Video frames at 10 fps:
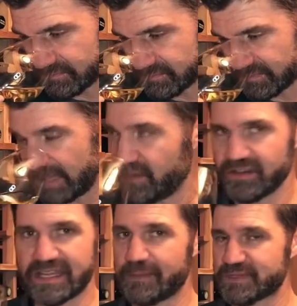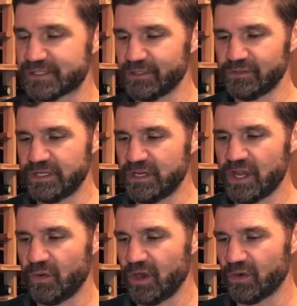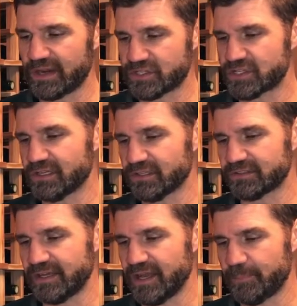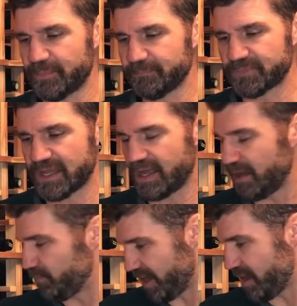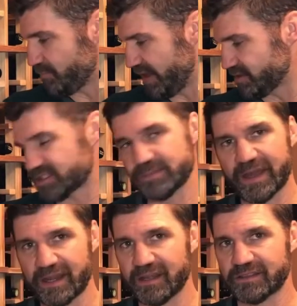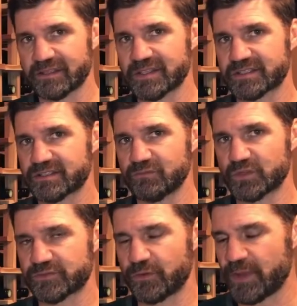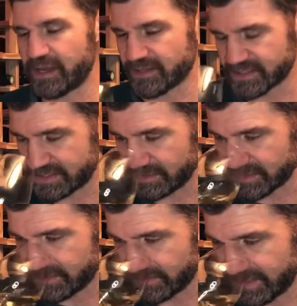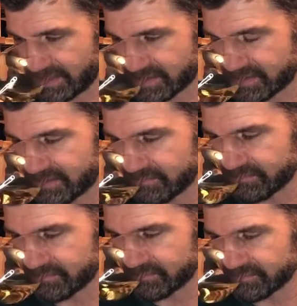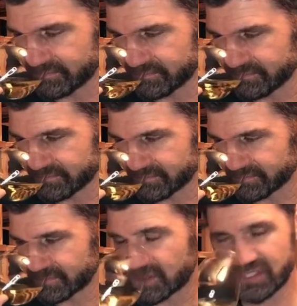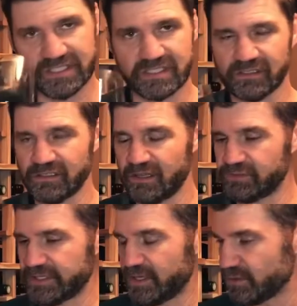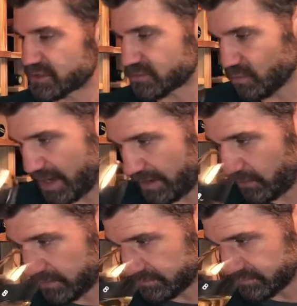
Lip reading: And there is absolutely no oak. I should have looked it up, but I'd bet just about anything this was fermented in stainless steel tanks. Just a lovely nose. Wow.